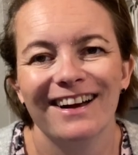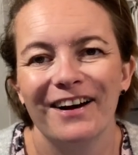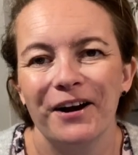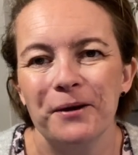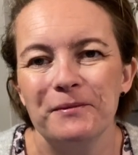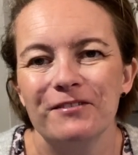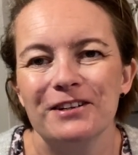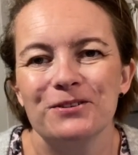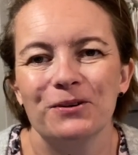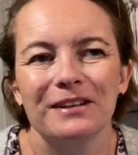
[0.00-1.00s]
I hope you've
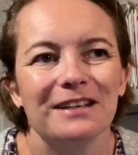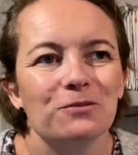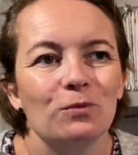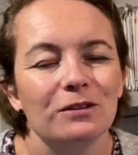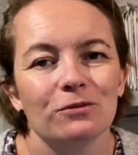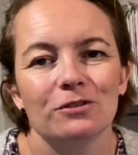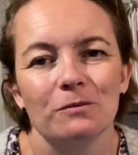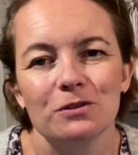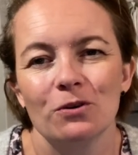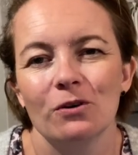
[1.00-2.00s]
enjoyed this whistle stop
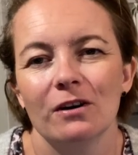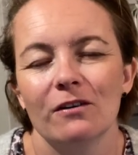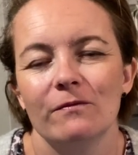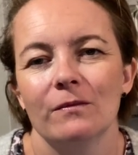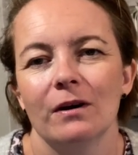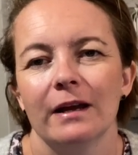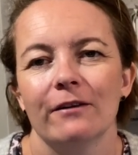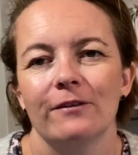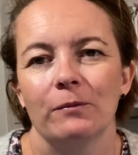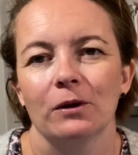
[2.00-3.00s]
tour of my
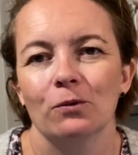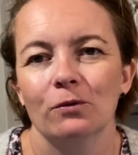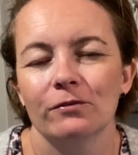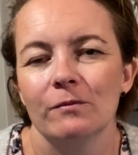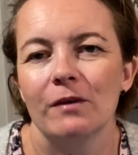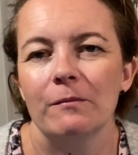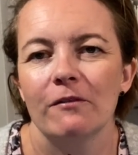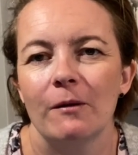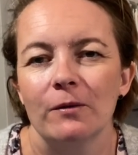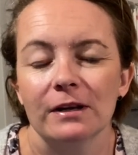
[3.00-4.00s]
fabric haul from Rainbow
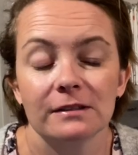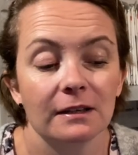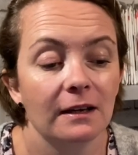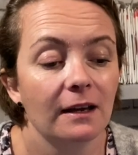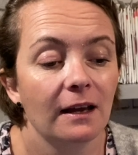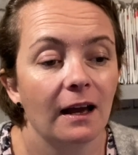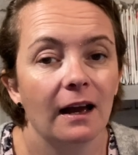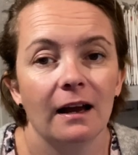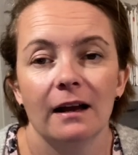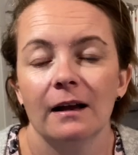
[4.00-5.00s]
Fabrics.
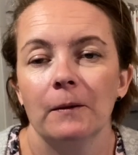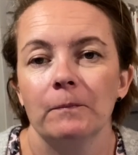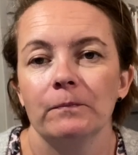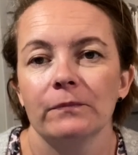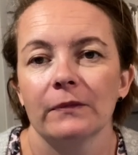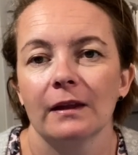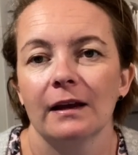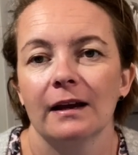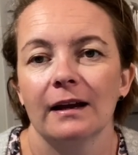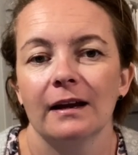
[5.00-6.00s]
And
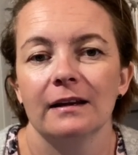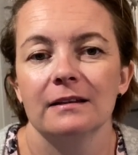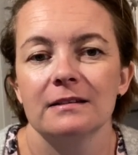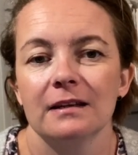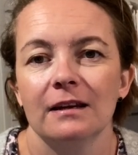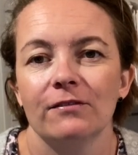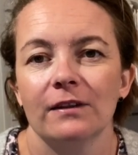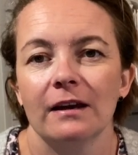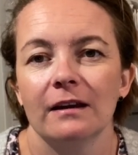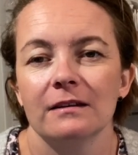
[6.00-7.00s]
if
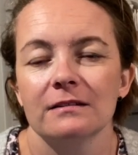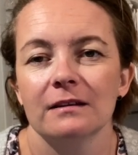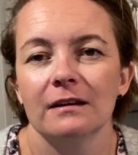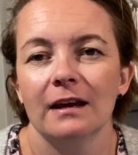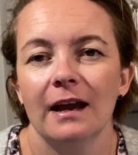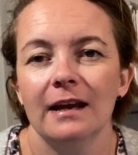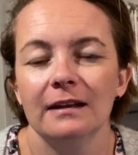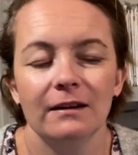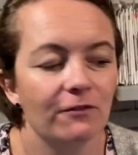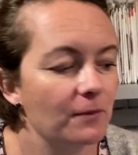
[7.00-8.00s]
there's
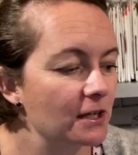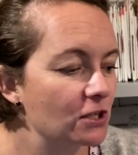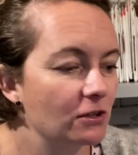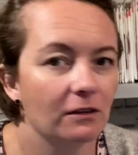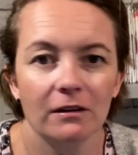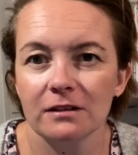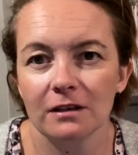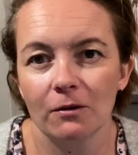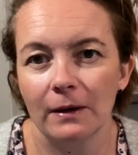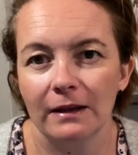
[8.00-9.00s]
any information you'd like to
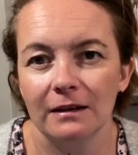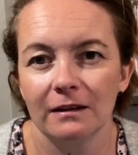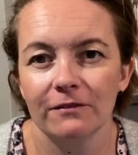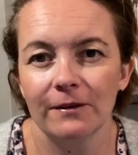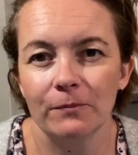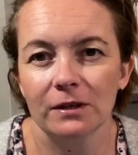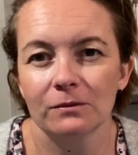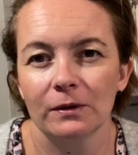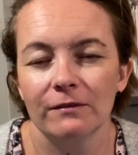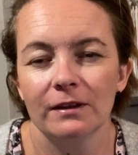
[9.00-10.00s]
know about any of the fabrics or
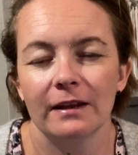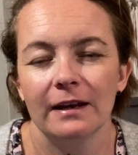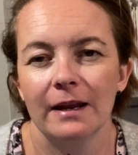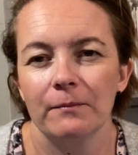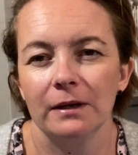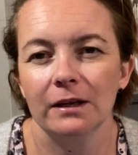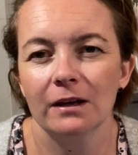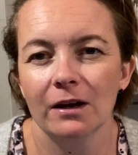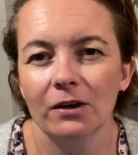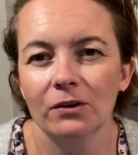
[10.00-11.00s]
whatever, then let me
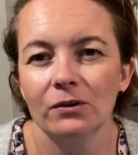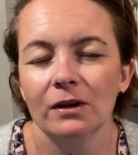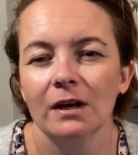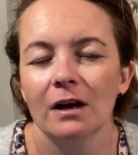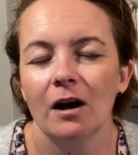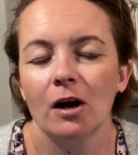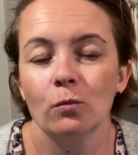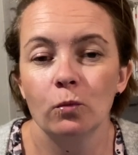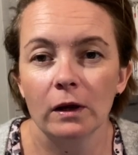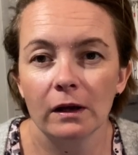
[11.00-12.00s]
know. I
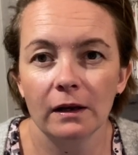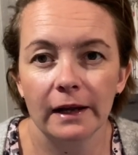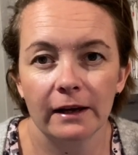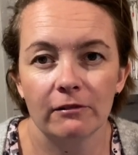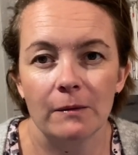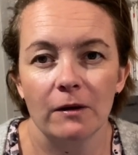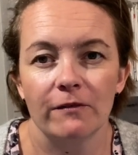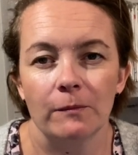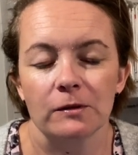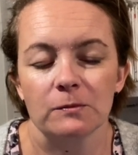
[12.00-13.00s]
will link Rainbow
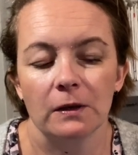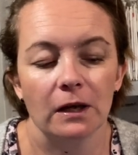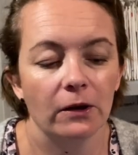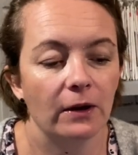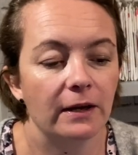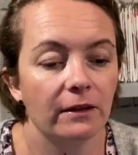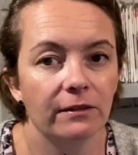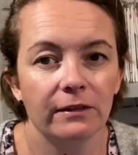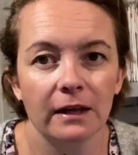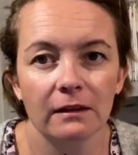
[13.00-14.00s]
Fabrics below, and I
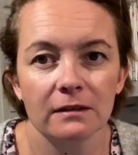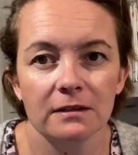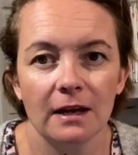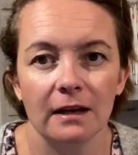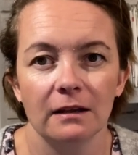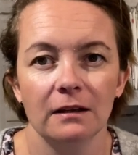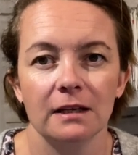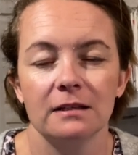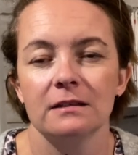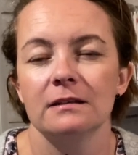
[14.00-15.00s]
think the sale
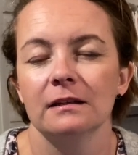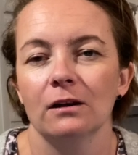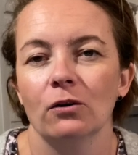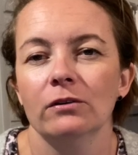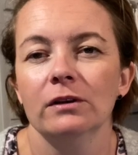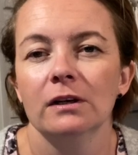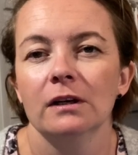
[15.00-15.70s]
is still on.